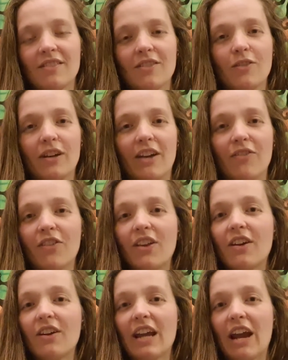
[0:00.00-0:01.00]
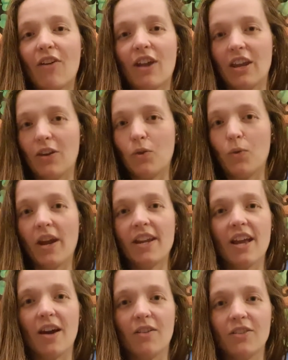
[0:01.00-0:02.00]
wherever they are carrying you right
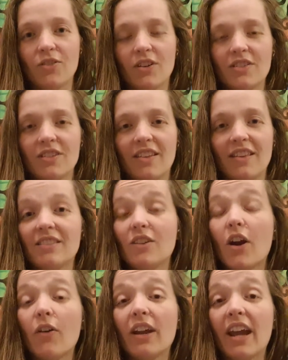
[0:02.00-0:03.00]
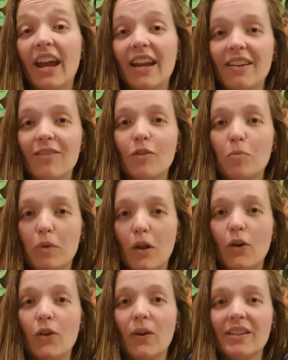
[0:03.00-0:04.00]
now, and trust that this hurricane will blow
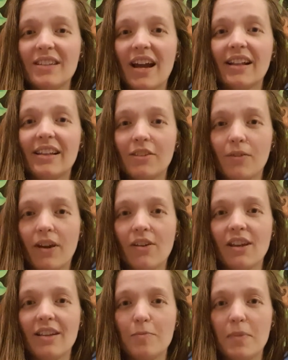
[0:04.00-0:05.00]
you exactly to where you need to